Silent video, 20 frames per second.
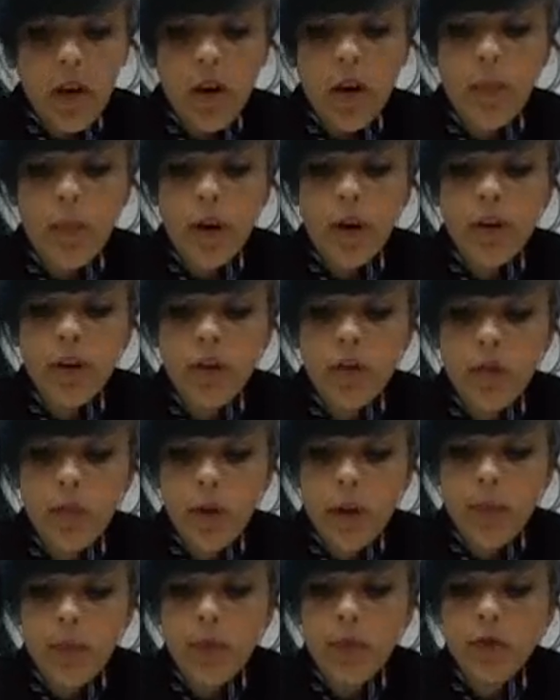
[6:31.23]
America's
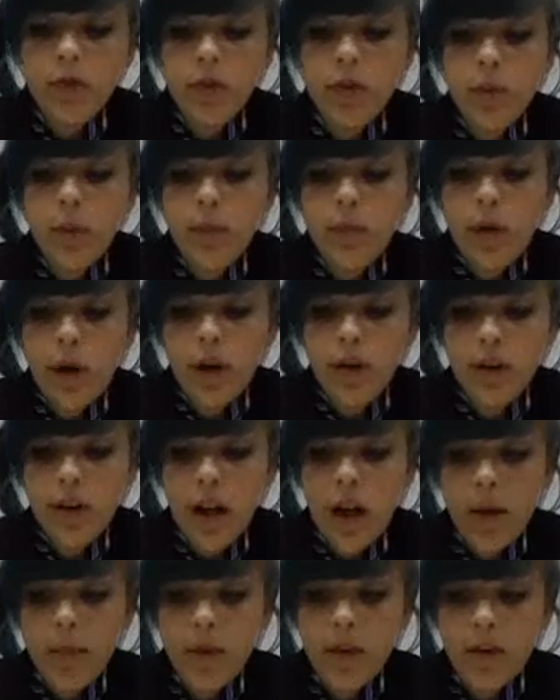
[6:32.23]
people should be proud and
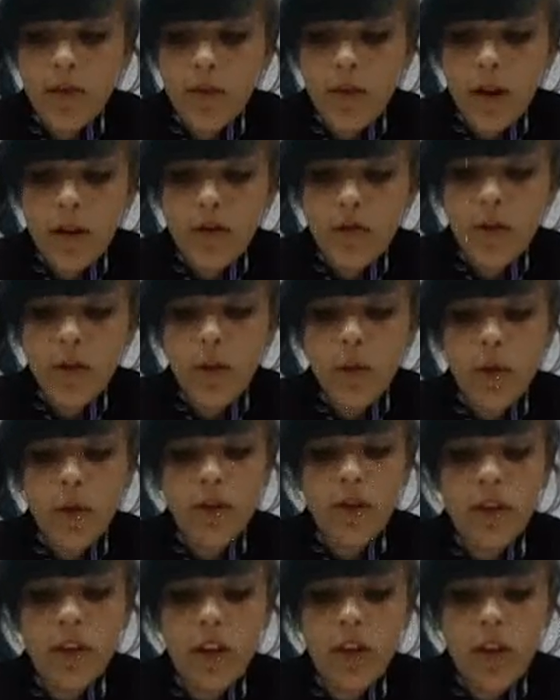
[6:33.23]
happy to fight for the
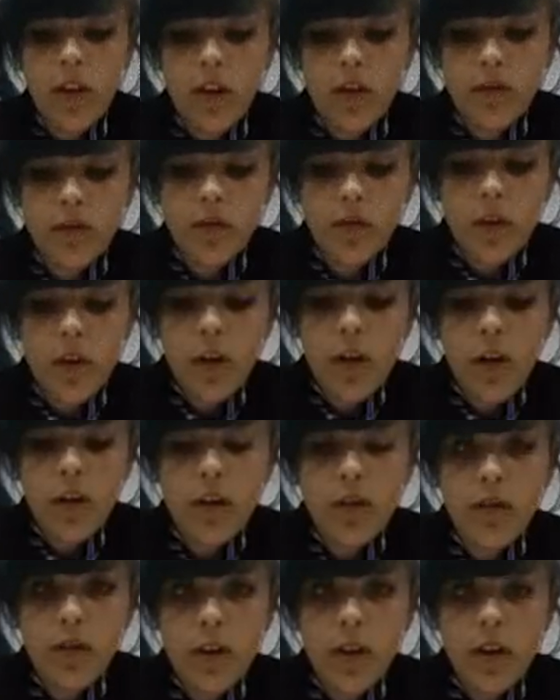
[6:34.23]
ones they love.
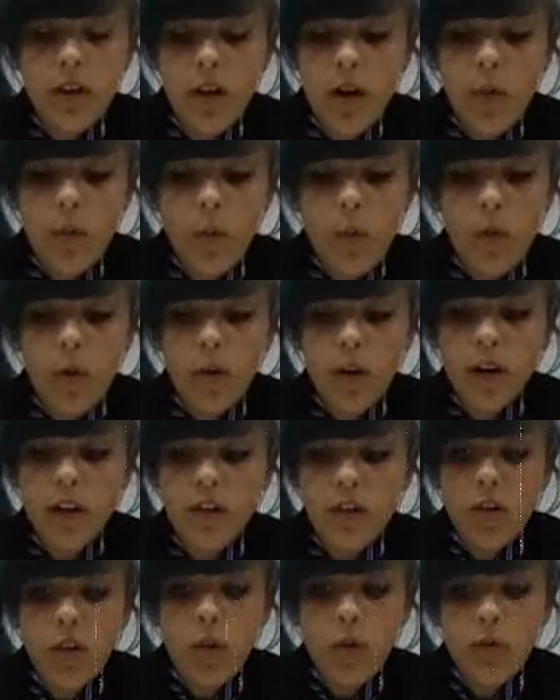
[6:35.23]
The Vietnam War
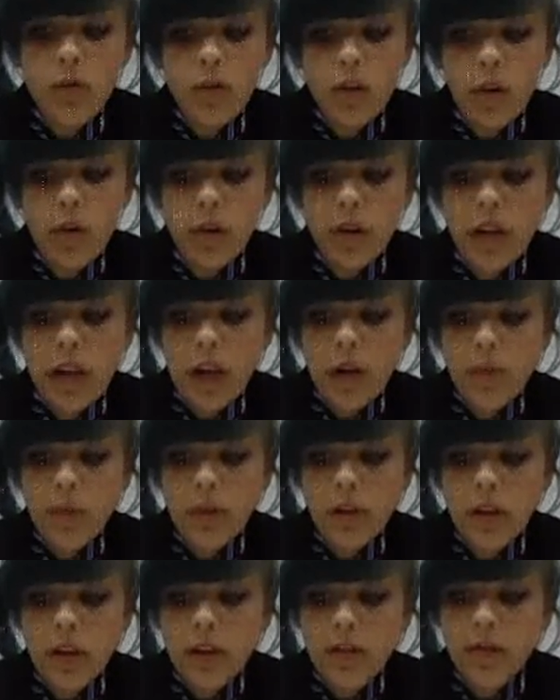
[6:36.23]
is no joke, and I
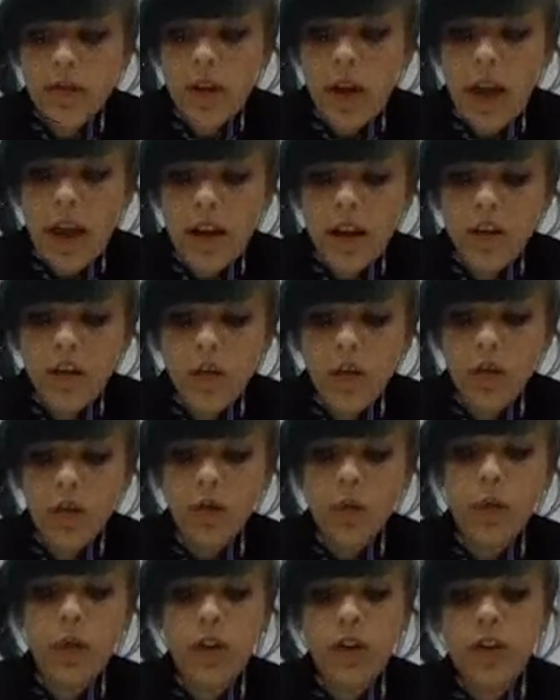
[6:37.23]
believe any
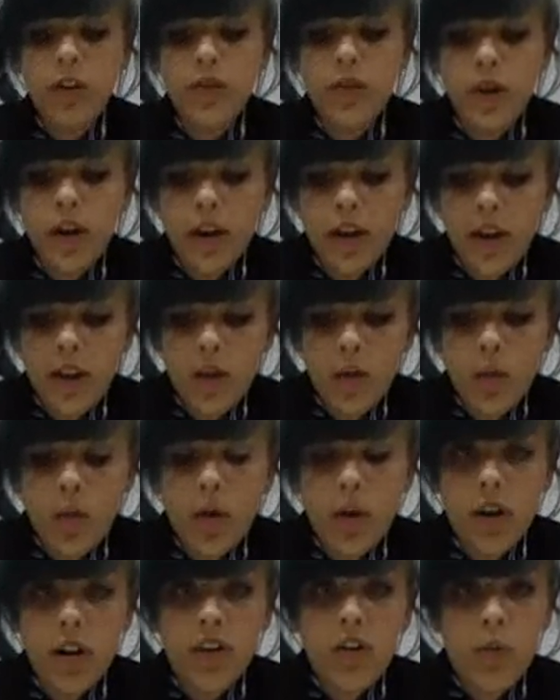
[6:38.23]
soldier willing to fight in the
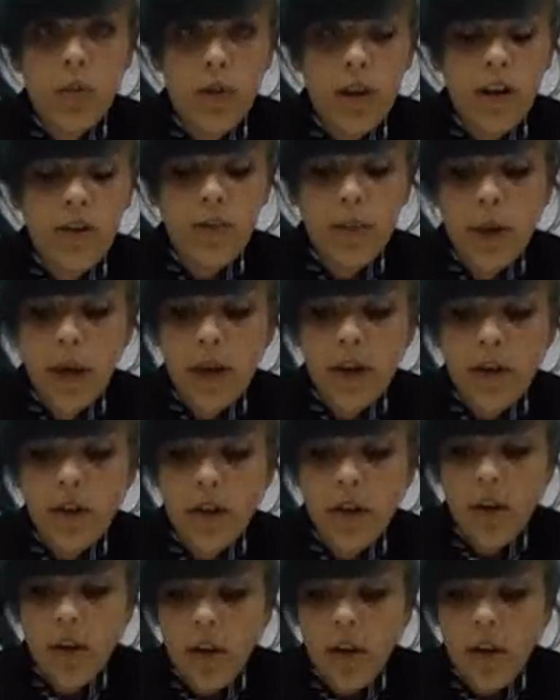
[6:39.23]
war is a brave man.